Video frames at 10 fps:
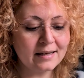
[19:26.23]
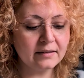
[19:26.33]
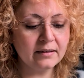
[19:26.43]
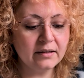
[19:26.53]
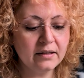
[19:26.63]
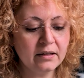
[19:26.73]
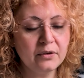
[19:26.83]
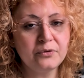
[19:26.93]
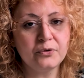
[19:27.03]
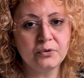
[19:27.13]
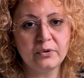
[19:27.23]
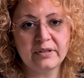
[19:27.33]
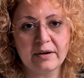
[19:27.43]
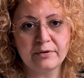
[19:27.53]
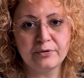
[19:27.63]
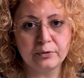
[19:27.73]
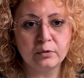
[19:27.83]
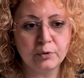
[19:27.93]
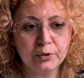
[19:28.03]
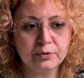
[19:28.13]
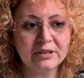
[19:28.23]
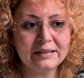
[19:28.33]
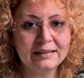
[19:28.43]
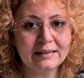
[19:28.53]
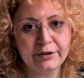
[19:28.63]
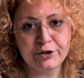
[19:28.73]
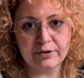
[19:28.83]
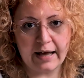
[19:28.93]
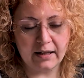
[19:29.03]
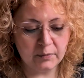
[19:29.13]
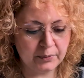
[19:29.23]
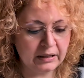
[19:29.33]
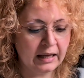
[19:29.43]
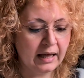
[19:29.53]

Technically, if you do it every full moon, it should help.